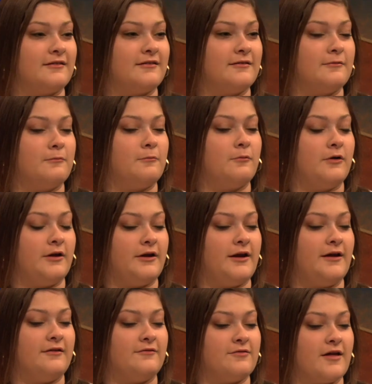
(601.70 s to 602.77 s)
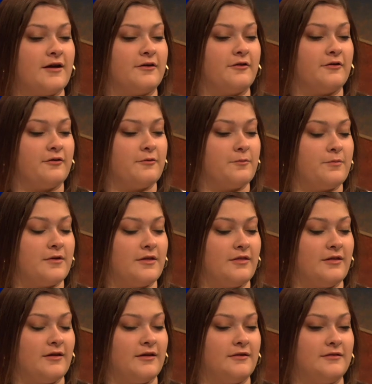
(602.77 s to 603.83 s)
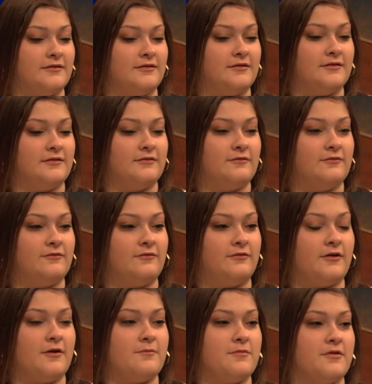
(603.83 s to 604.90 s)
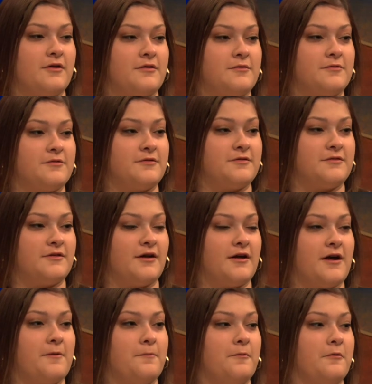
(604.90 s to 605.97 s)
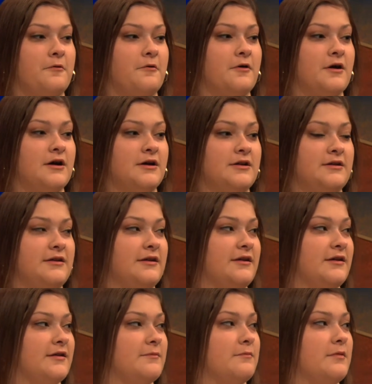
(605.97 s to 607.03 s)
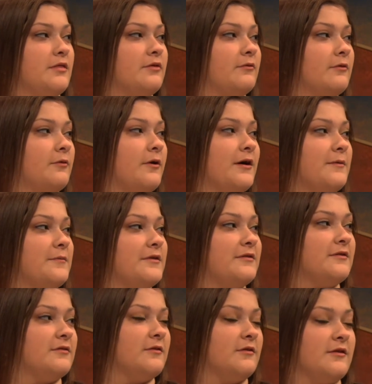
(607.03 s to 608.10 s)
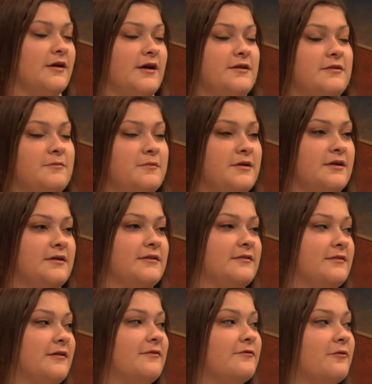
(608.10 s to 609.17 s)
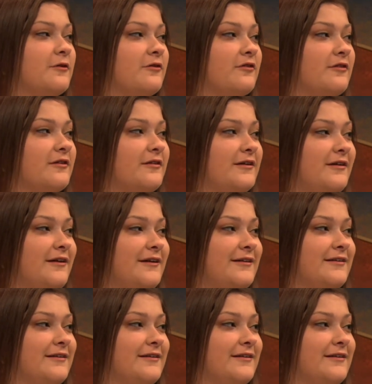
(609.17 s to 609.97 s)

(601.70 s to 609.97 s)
one out of that group, and then from those, a couple didn't meet the requirements, and so they had to be, unfortunately, like